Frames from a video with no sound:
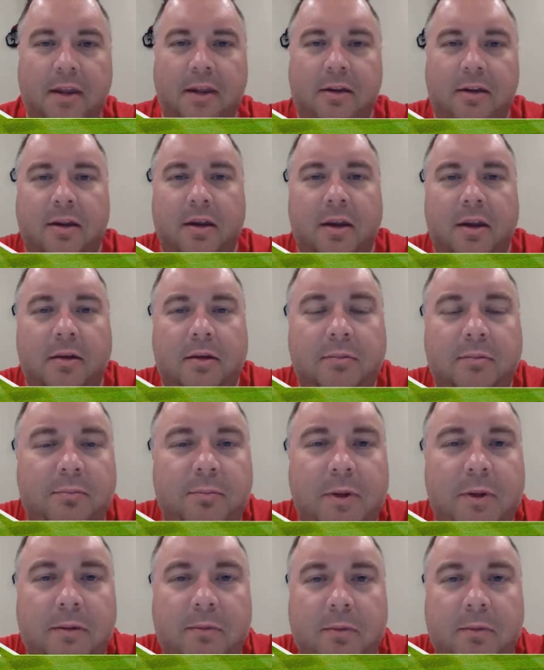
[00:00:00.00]
you, Ken.
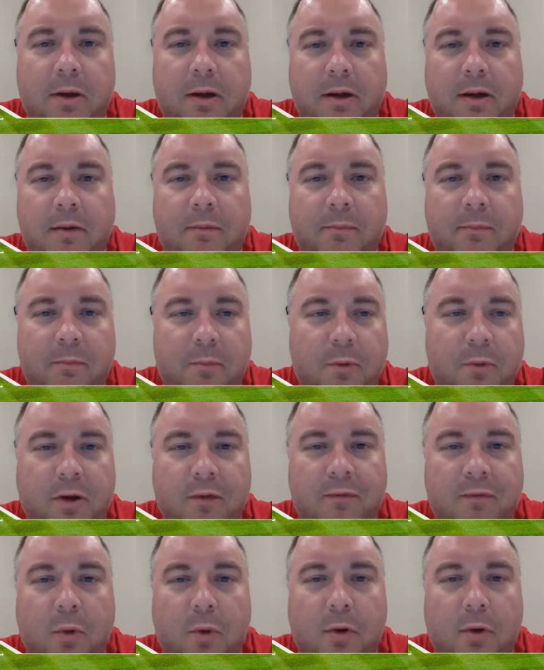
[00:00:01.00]
Been
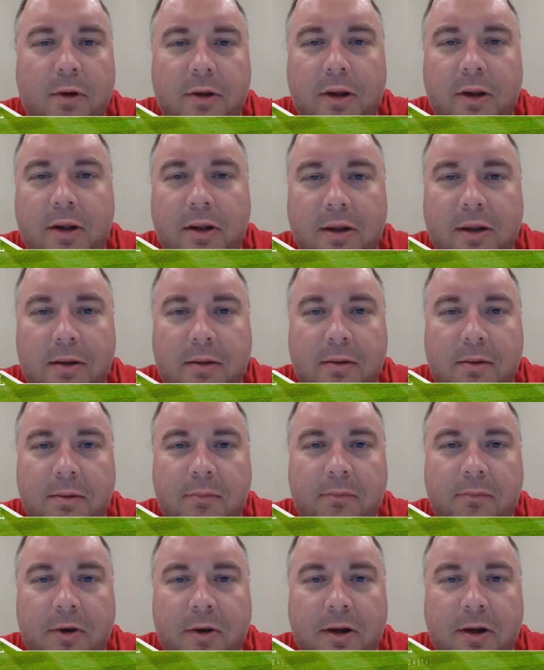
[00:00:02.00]
looking forward to this
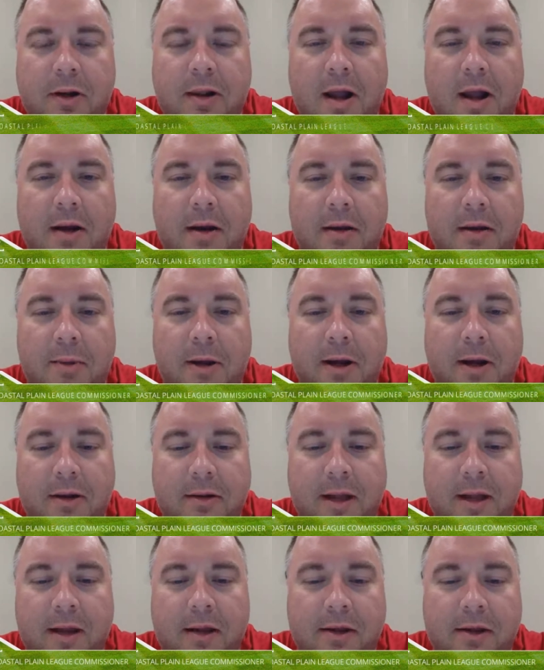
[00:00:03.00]
and very excited about it.
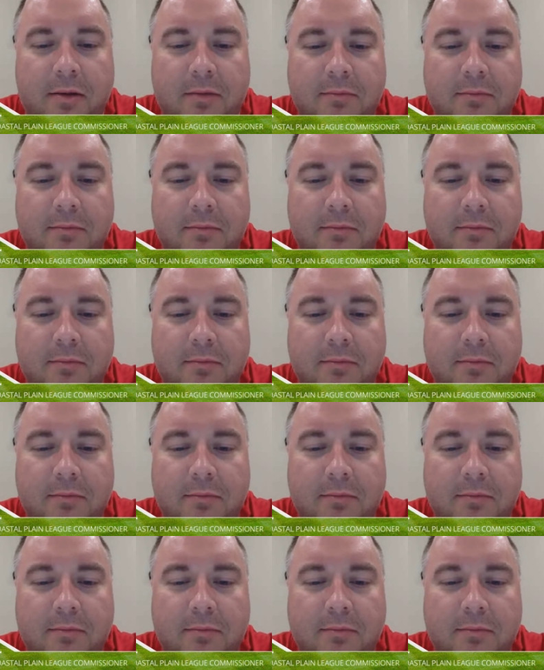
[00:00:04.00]
Thank you.